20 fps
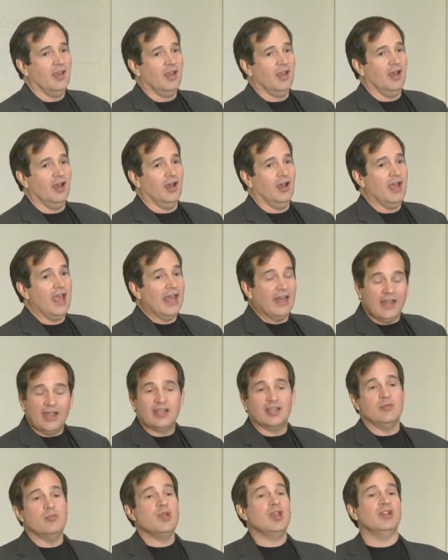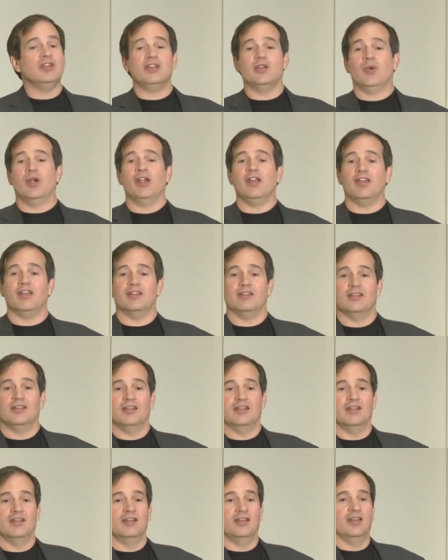And I could immediately query it.
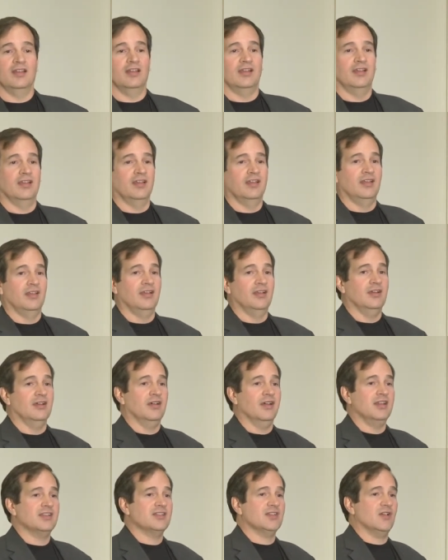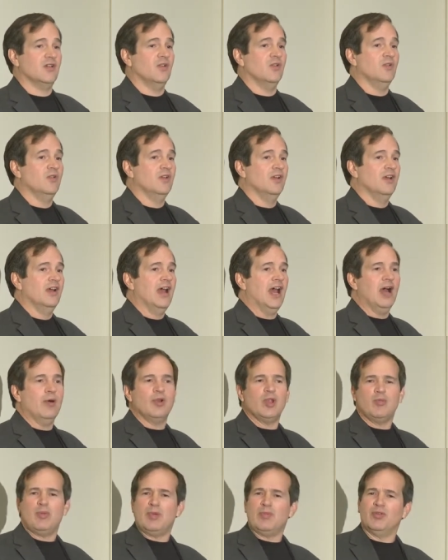Right? So how
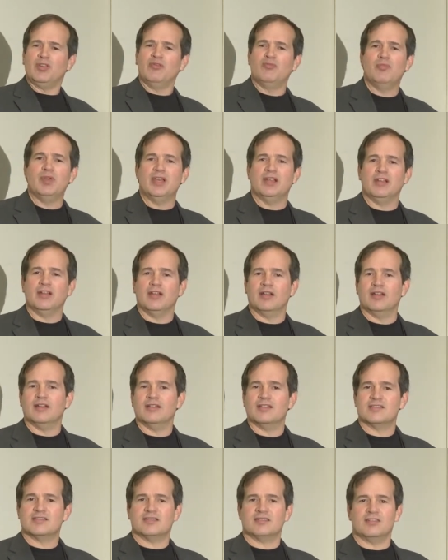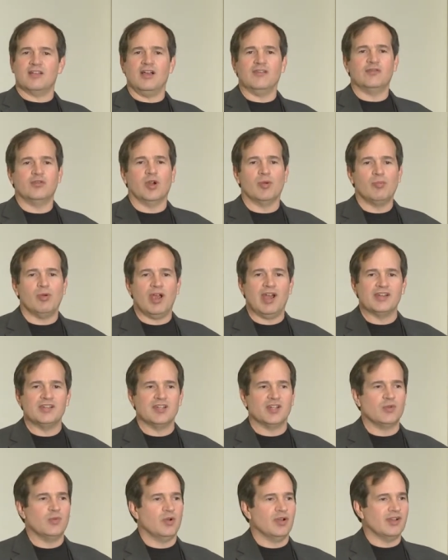many people have been on a software
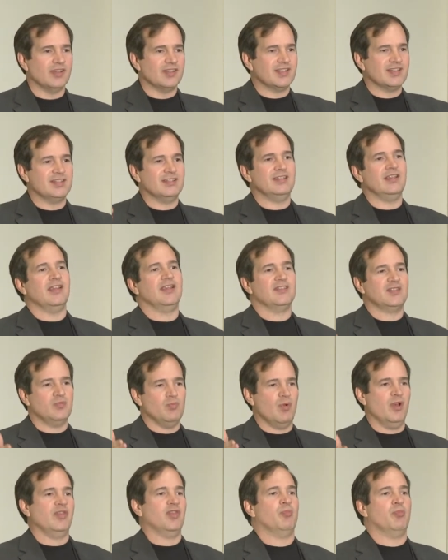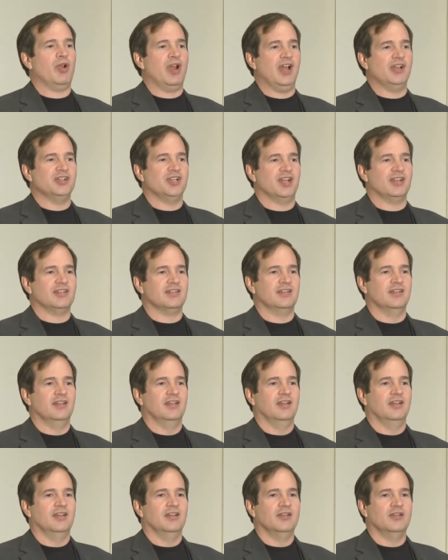project where a 6-month project
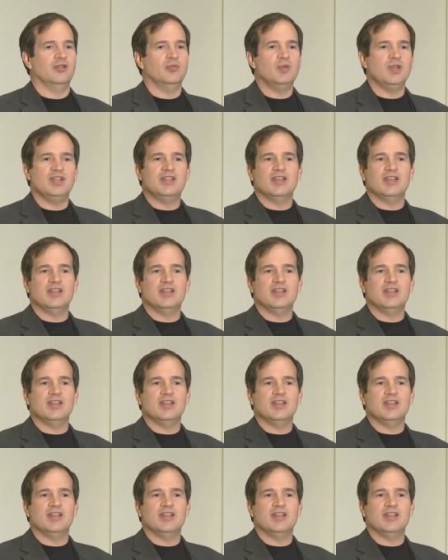could be